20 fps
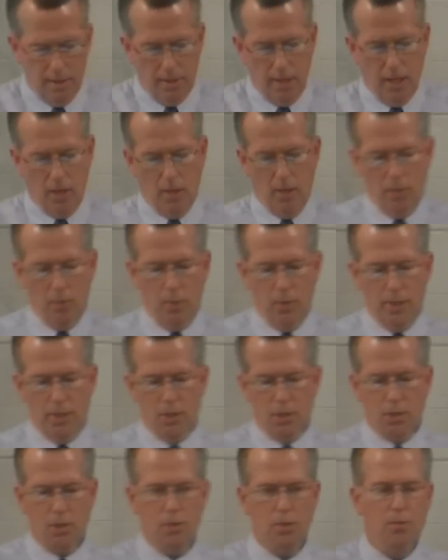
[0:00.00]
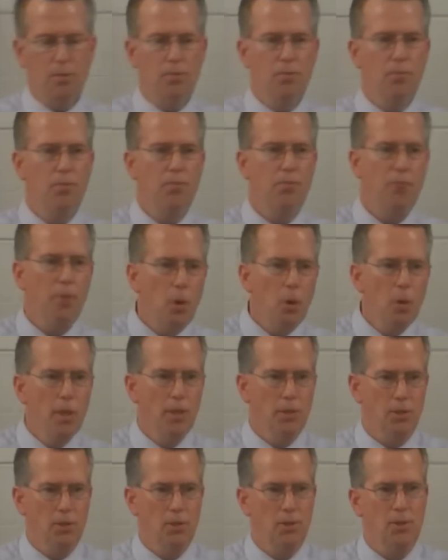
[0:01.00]
Now, if we just
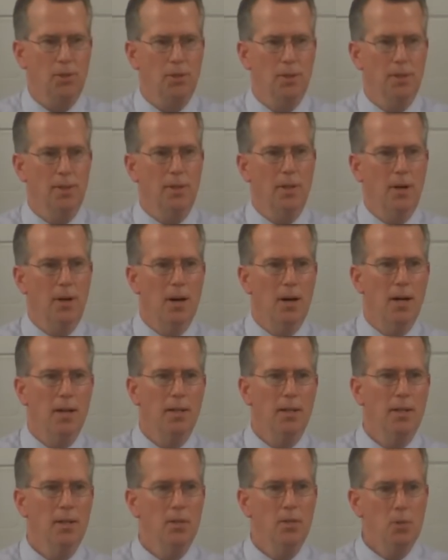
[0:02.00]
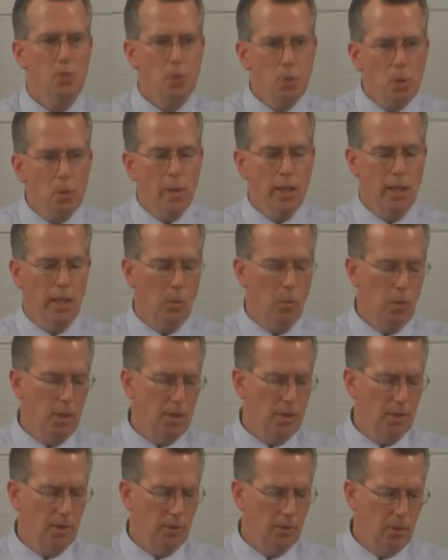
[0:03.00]
focused on doing
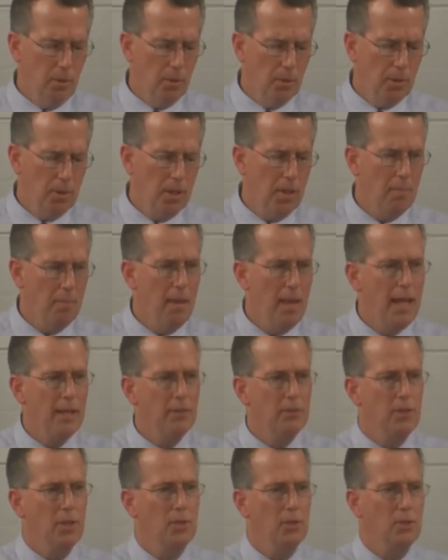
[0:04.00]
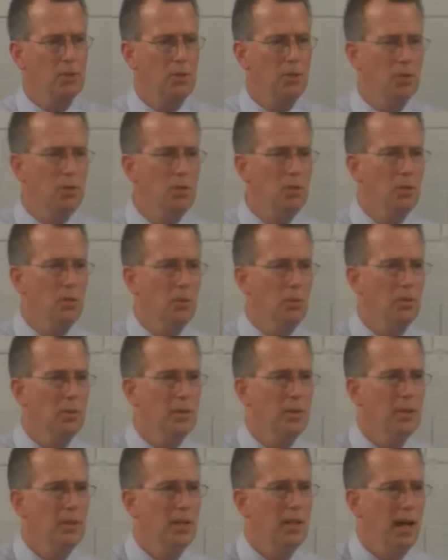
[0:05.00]
what the Lord commands us to do,
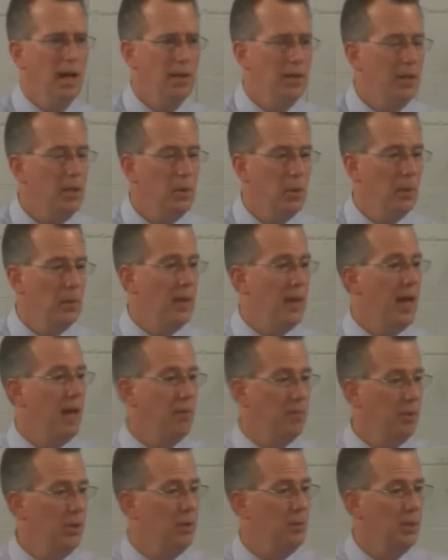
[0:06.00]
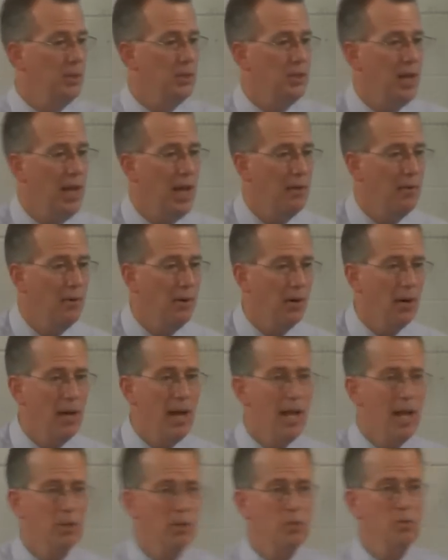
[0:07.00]
I think we would have pretty much have our
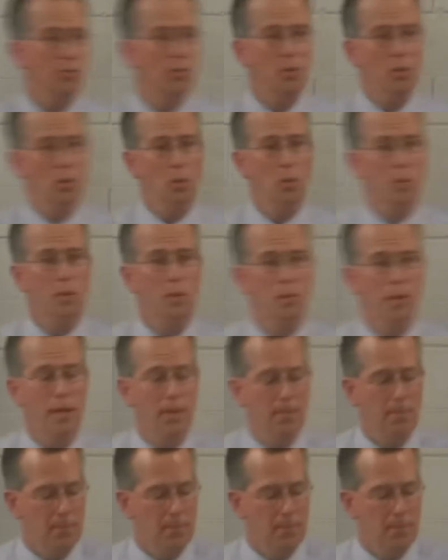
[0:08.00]
hands full, wouldn't we?